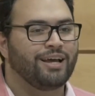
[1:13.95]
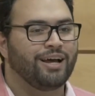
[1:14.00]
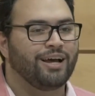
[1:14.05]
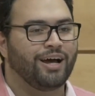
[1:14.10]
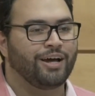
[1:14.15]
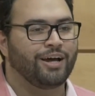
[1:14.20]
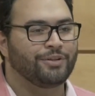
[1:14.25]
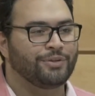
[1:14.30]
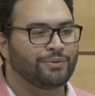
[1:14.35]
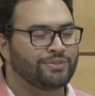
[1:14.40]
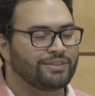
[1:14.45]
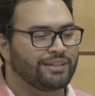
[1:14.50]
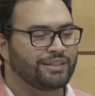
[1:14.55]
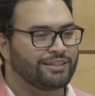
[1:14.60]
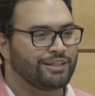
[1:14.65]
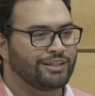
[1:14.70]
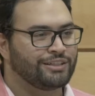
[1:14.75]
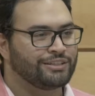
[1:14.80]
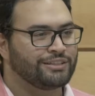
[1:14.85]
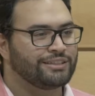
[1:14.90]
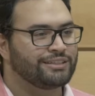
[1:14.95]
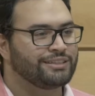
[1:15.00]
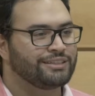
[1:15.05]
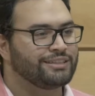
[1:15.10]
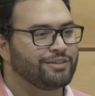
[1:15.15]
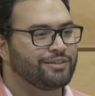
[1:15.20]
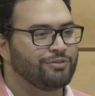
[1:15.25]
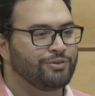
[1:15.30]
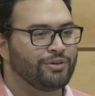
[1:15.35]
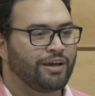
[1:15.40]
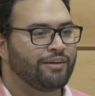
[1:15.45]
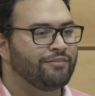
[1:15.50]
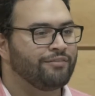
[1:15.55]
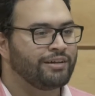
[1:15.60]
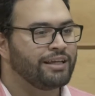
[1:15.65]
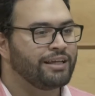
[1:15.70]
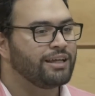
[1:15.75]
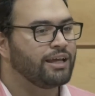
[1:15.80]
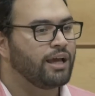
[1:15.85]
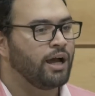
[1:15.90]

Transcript: those technologies if you have any.